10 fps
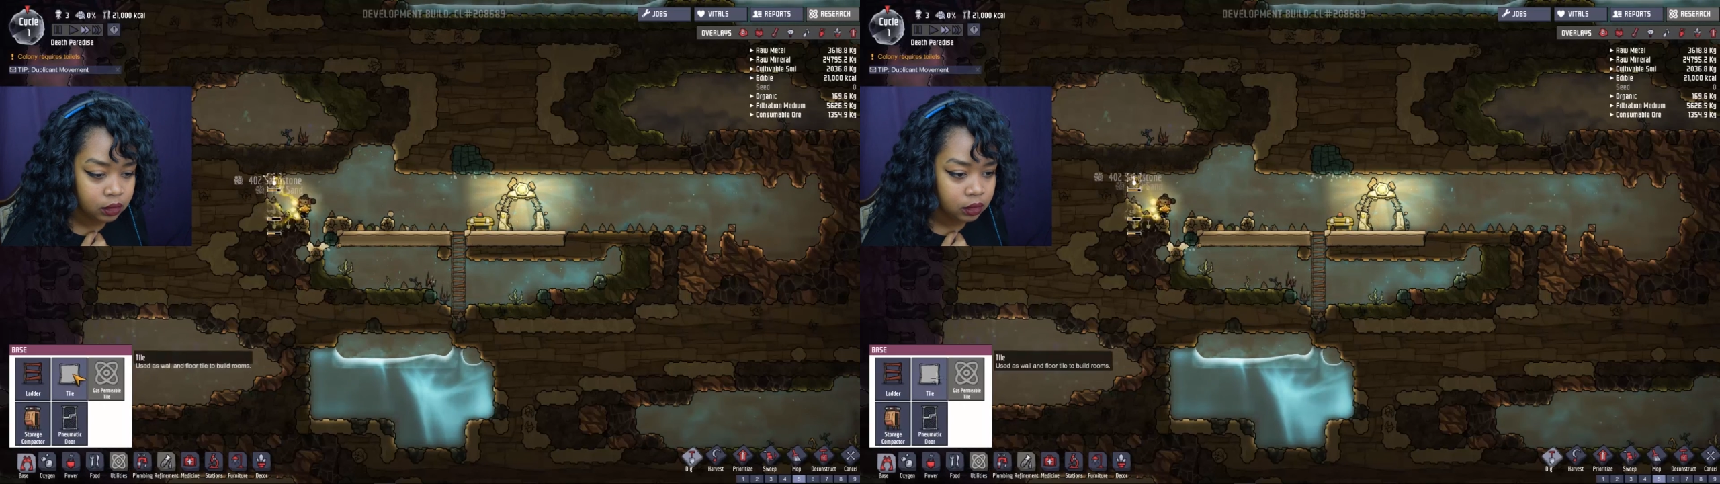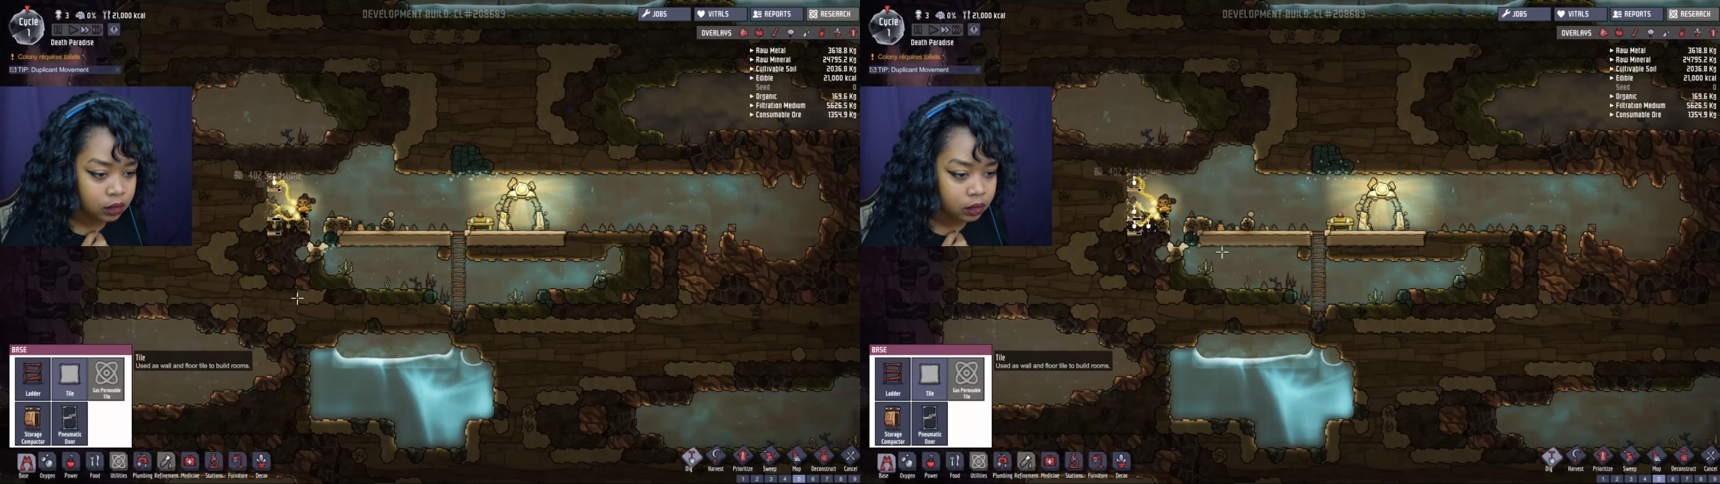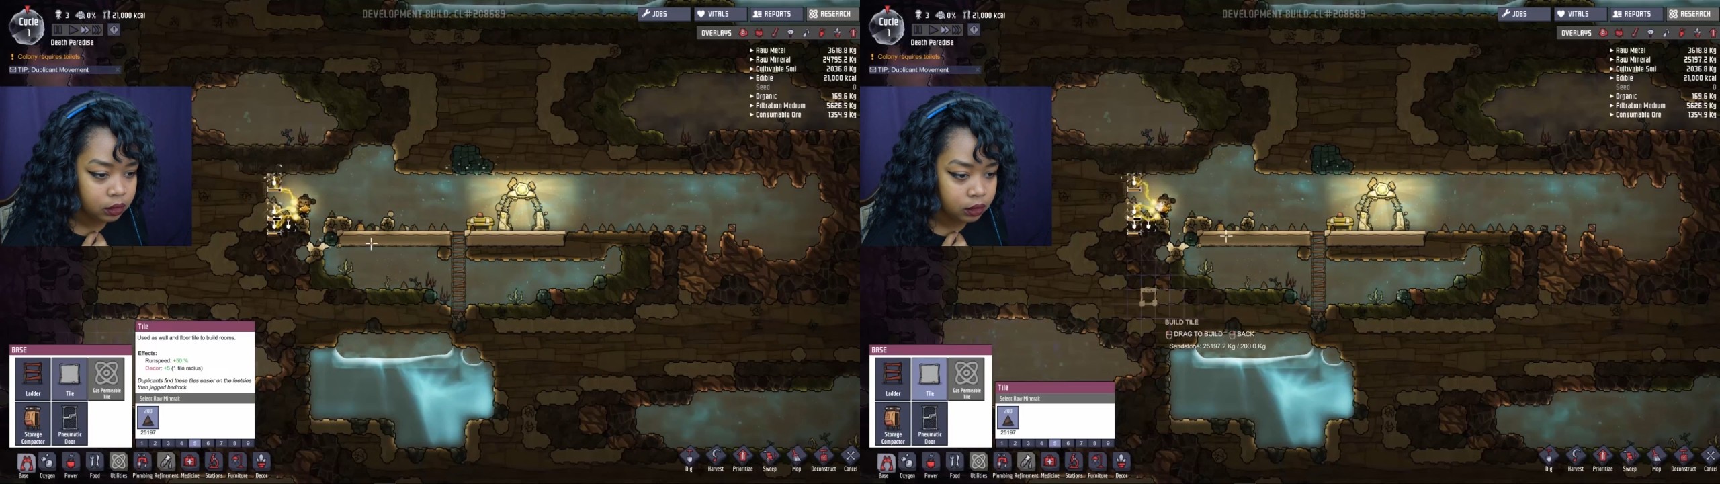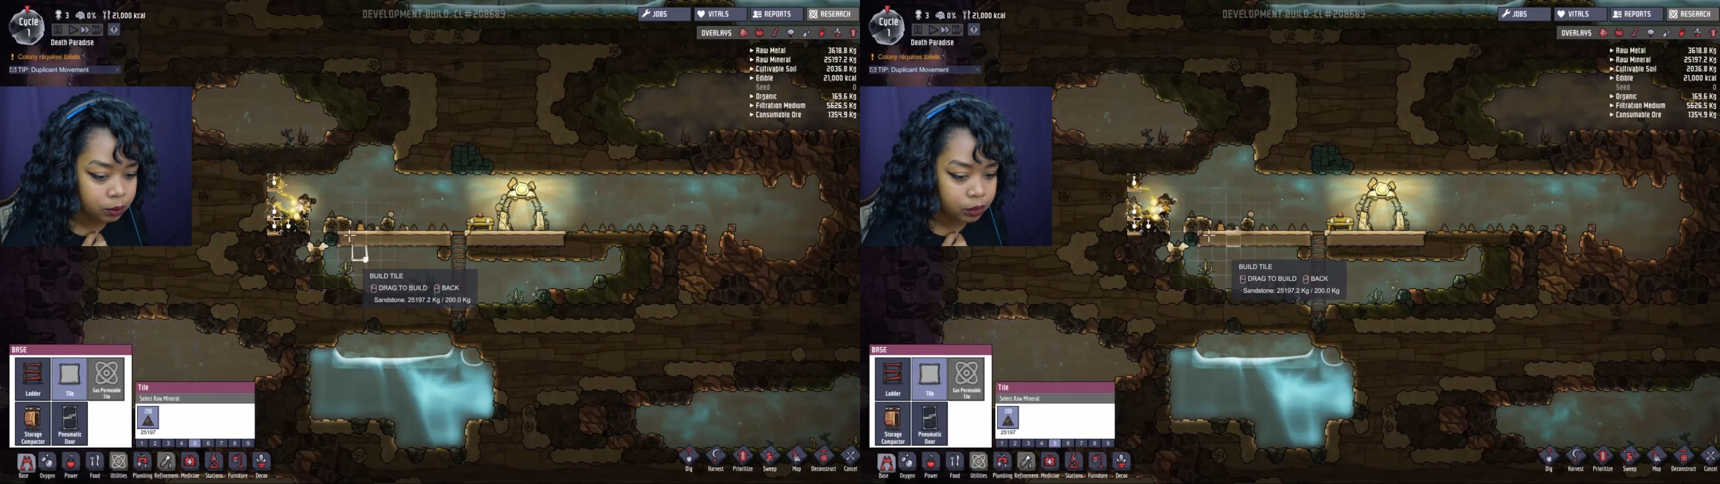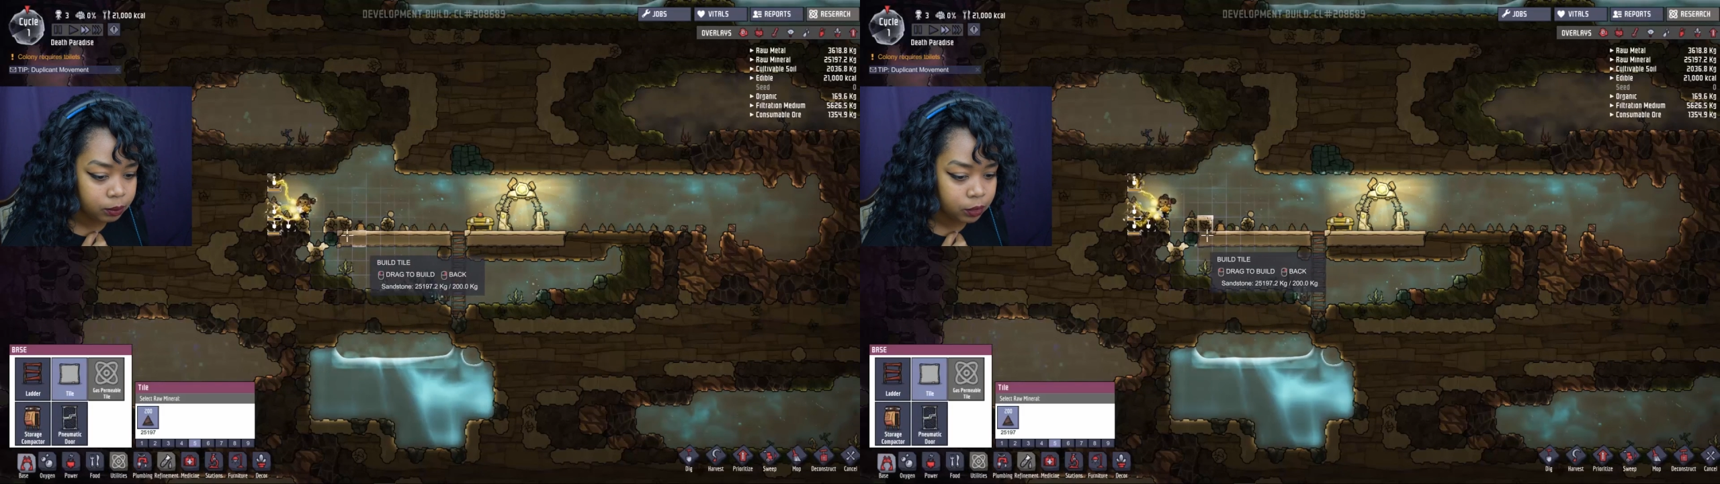I'm gonna
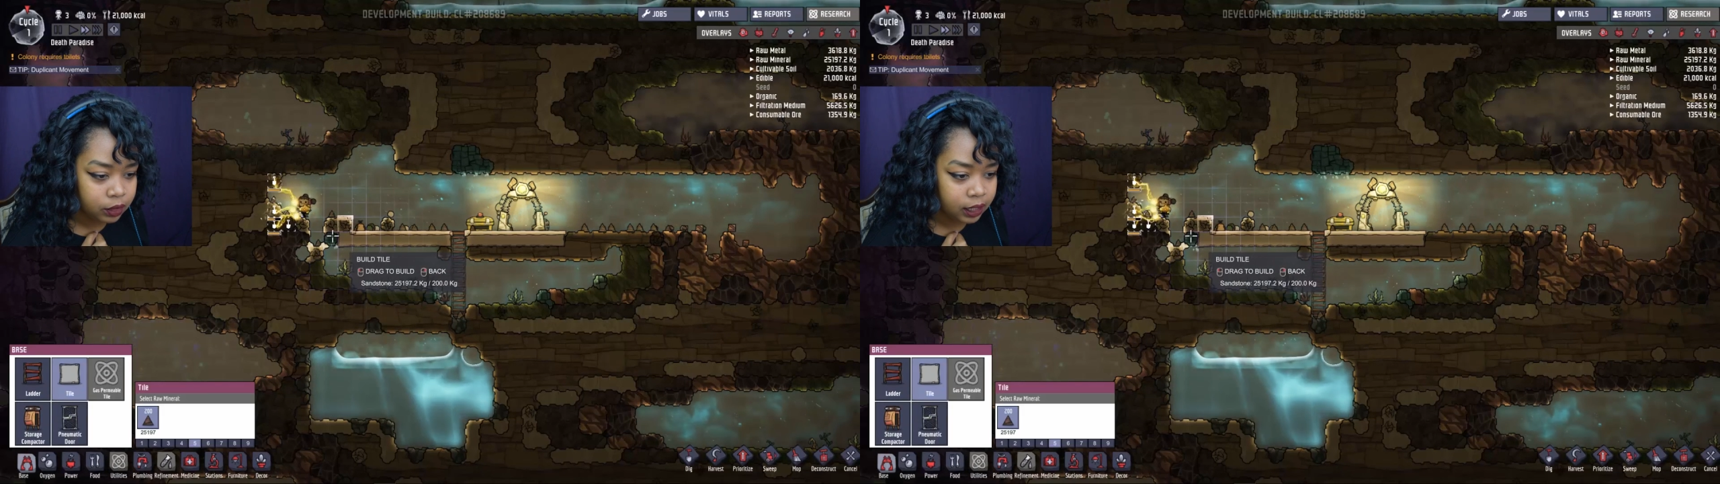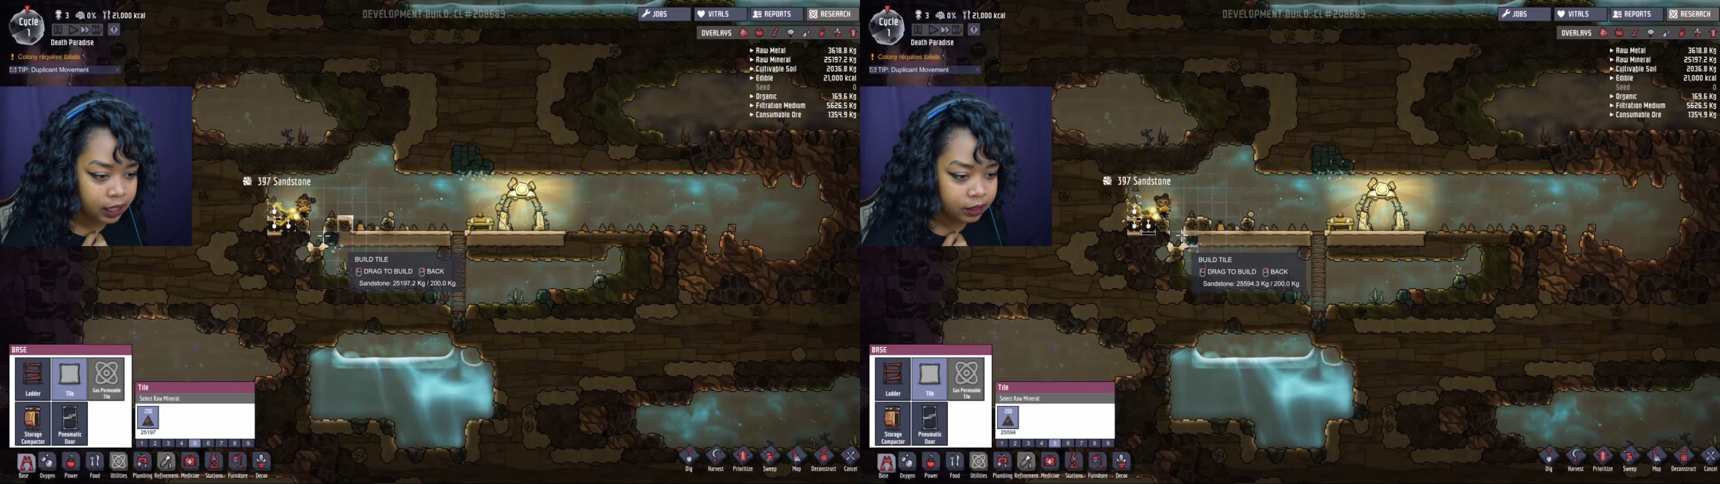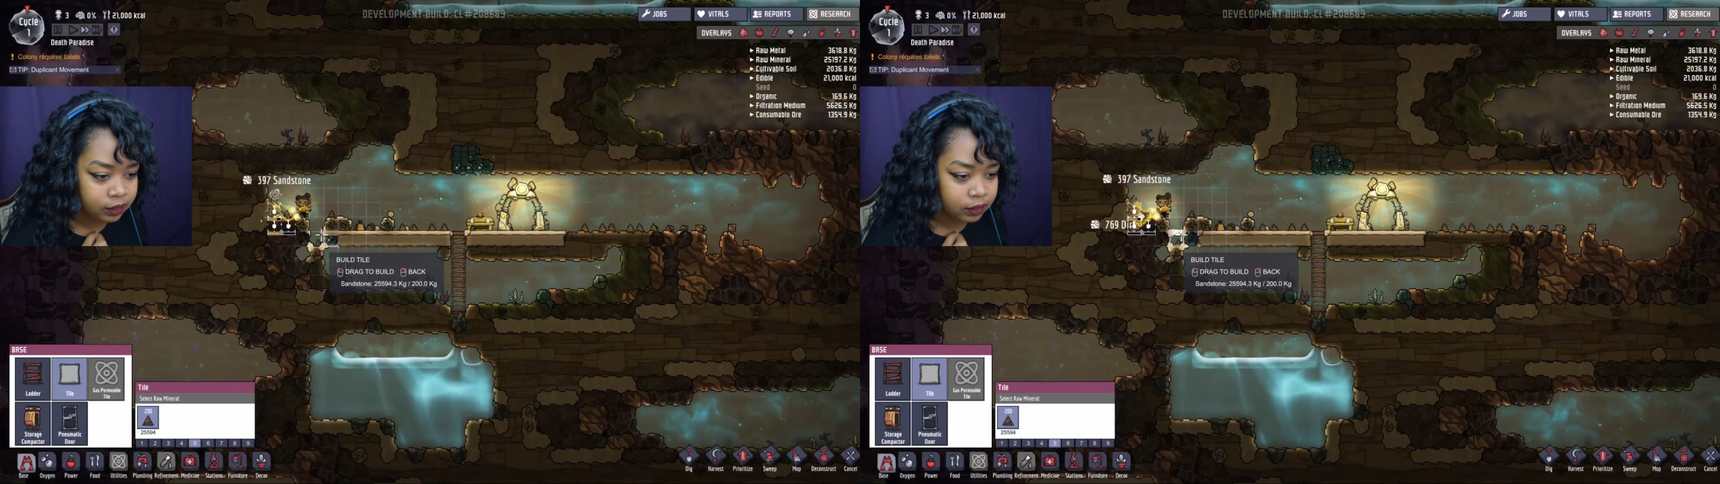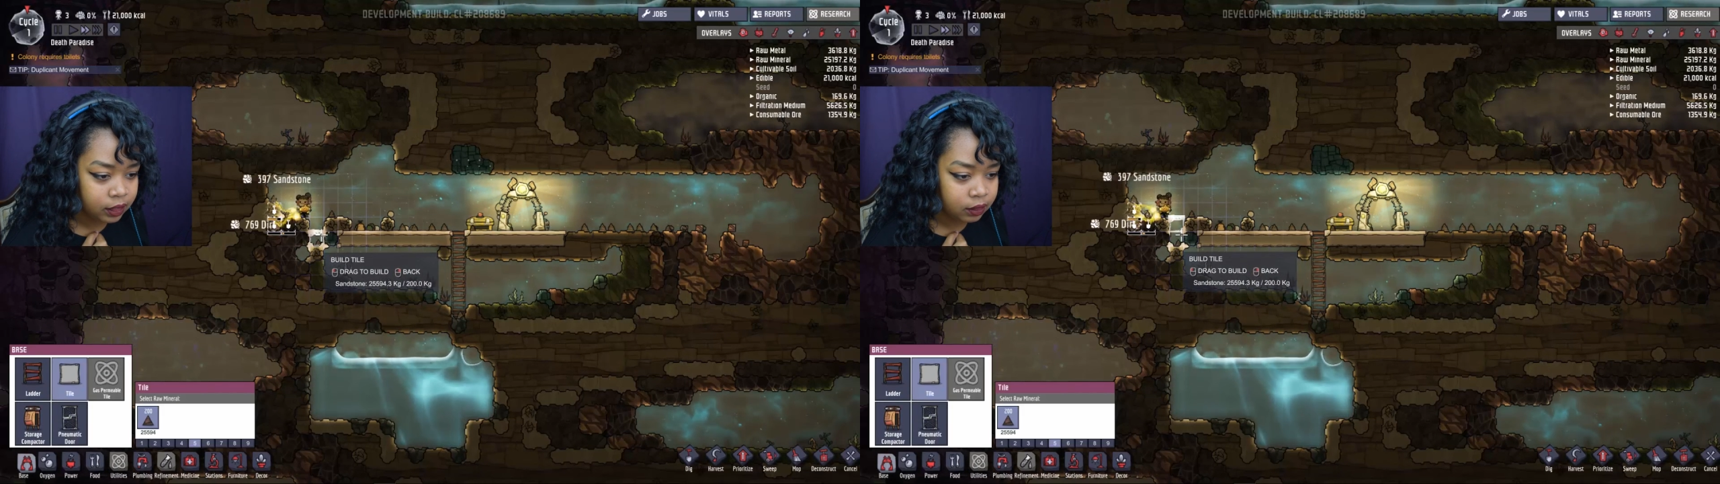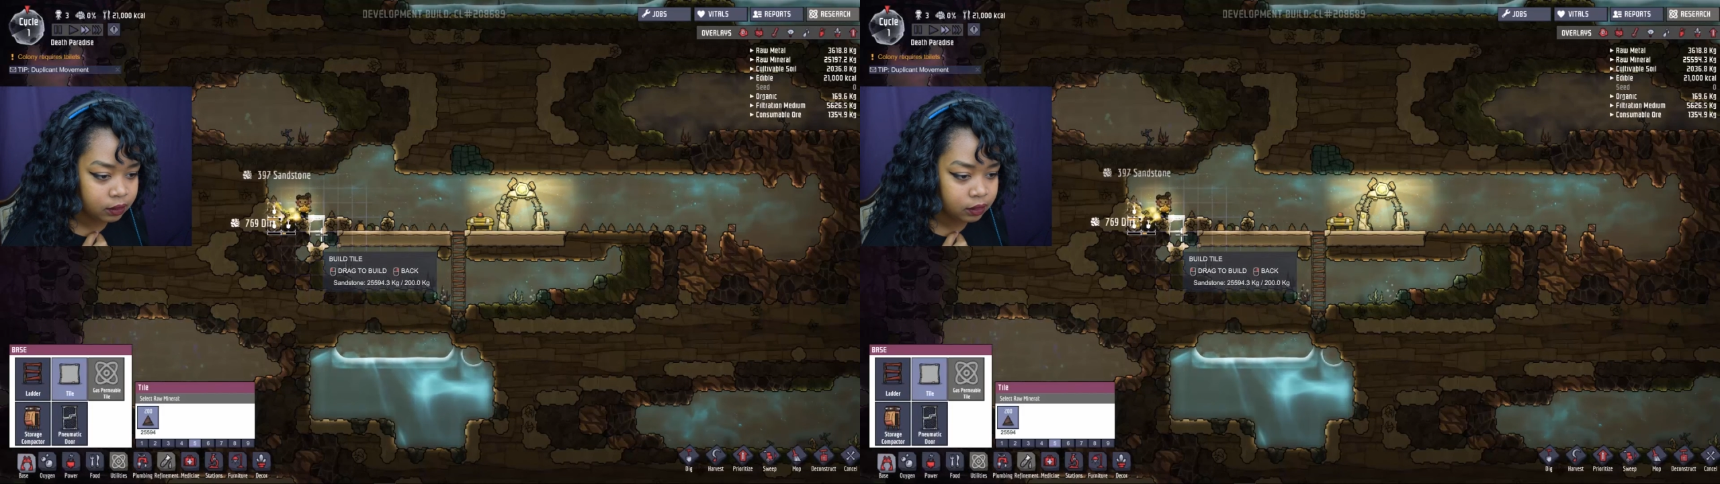put more tiles
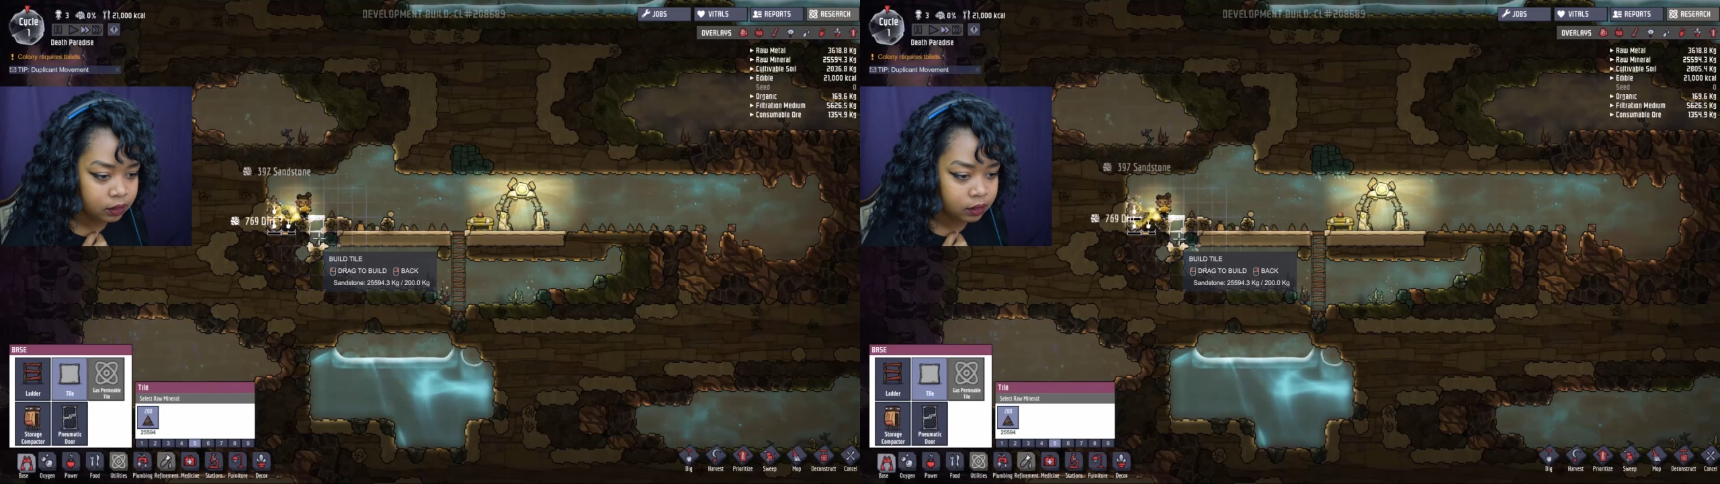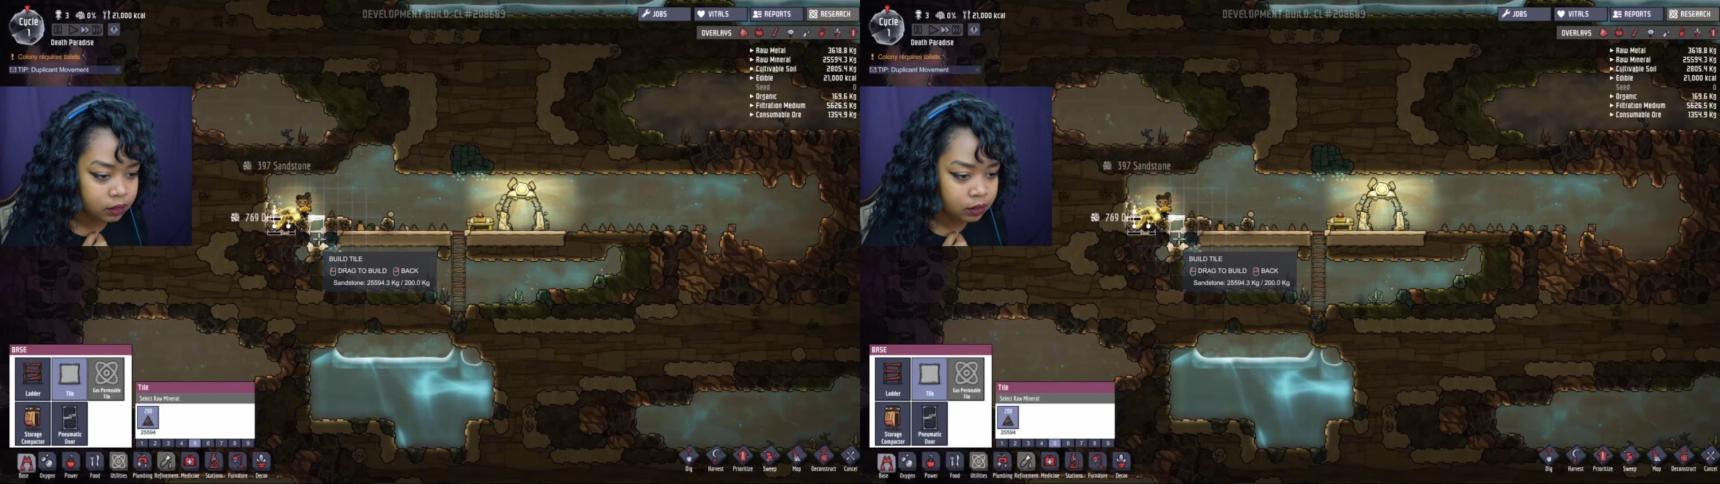down.